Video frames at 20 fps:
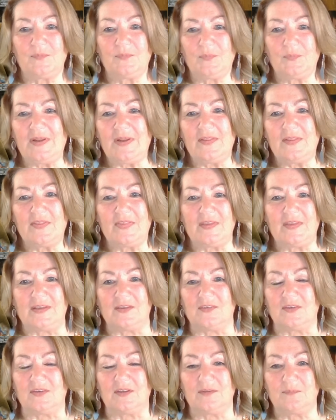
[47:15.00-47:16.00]
One of the
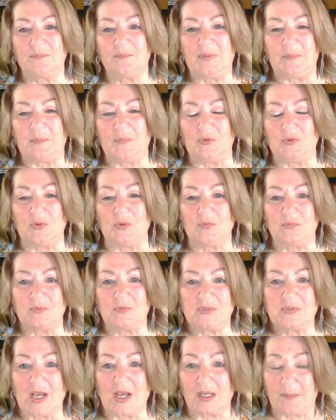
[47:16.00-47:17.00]
things that people don't
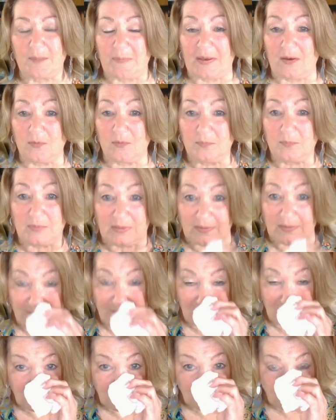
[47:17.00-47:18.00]
talk about,
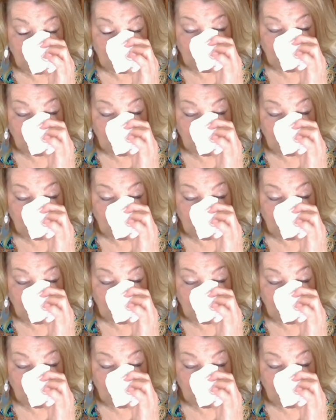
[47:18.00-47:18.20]
because I